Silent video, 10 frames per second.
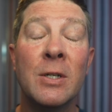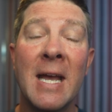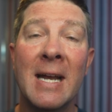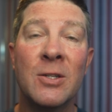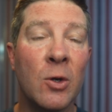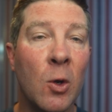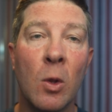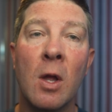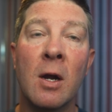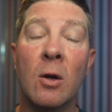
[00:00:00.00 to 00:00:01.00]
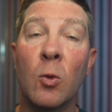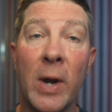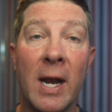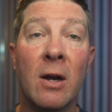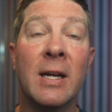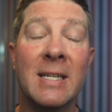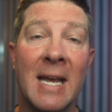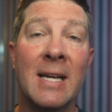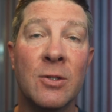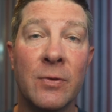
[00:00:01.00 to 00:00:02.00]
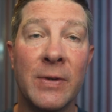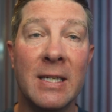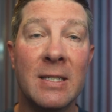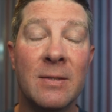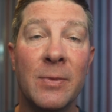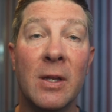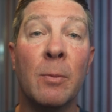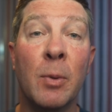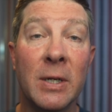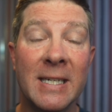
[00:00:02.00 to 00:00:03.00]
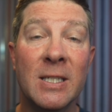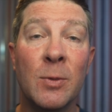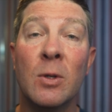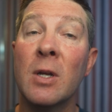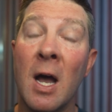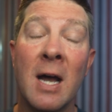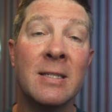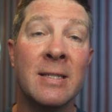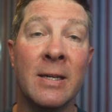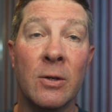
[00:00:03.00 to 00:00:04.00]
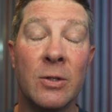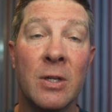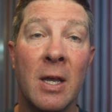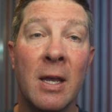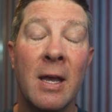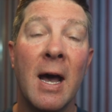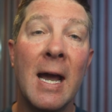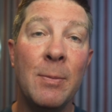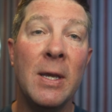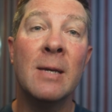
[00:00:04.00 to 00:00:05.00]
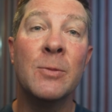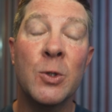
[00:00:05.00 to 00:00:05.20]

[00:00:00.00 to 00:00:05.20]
attacks are no longer rare catastrophes. They're predictable cost centers. IBM's